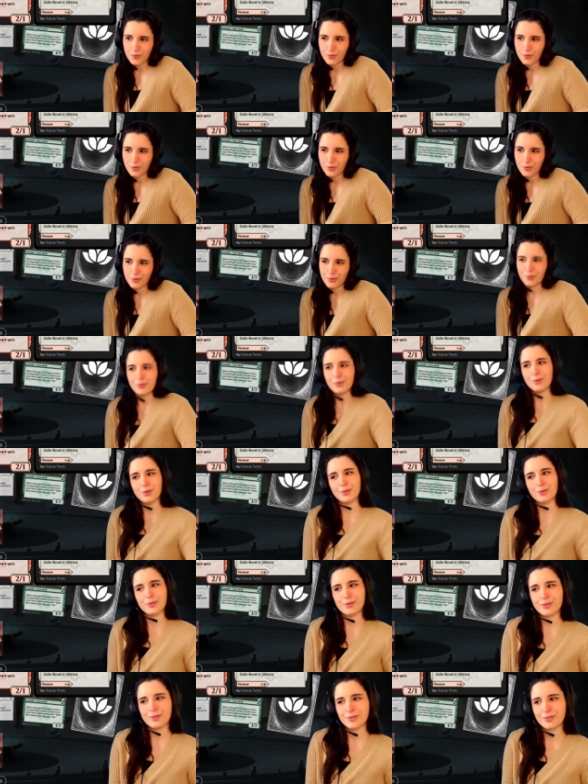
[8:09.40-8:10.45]

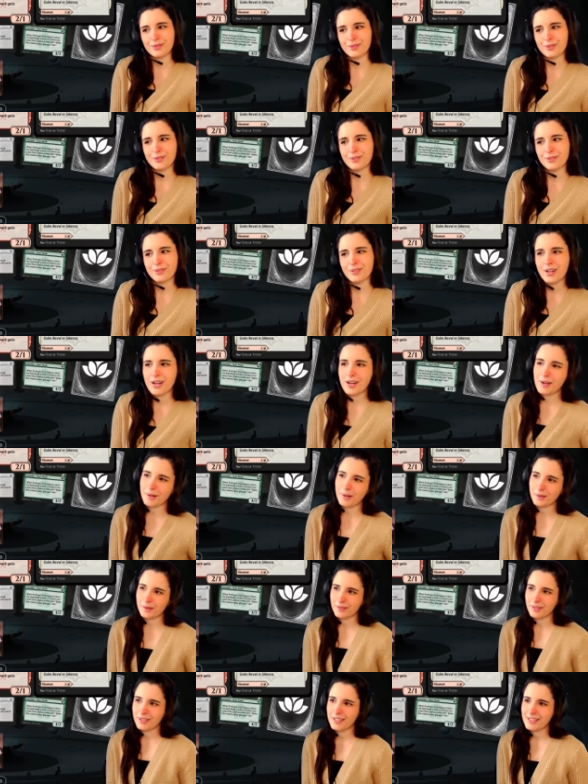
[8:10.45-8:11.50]
Ooh.
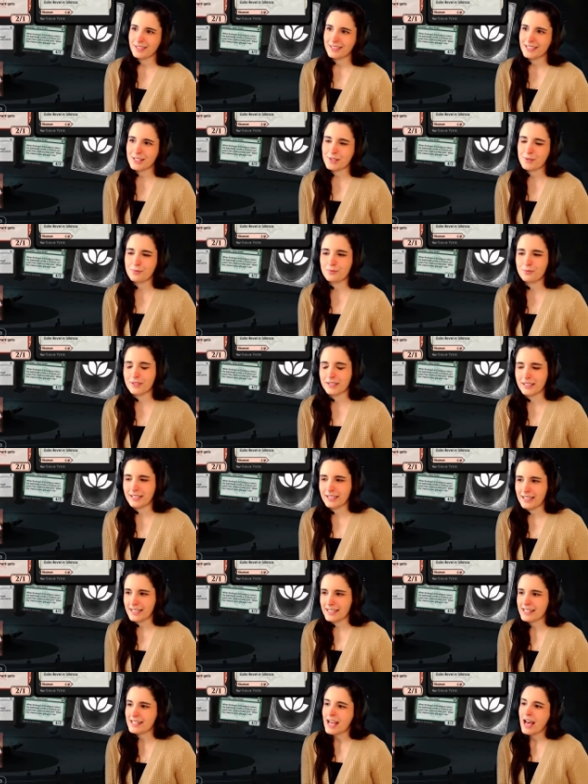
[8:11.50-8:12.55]
Oh, that's really
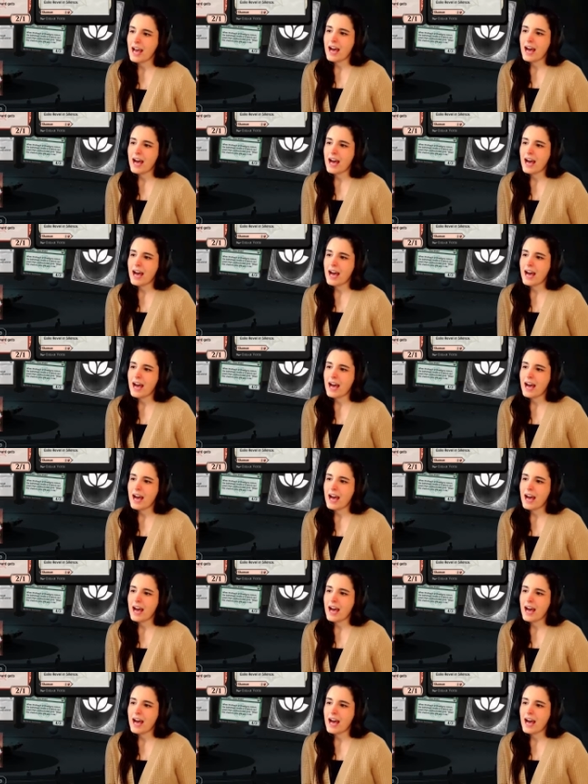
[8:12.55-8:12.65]
nice.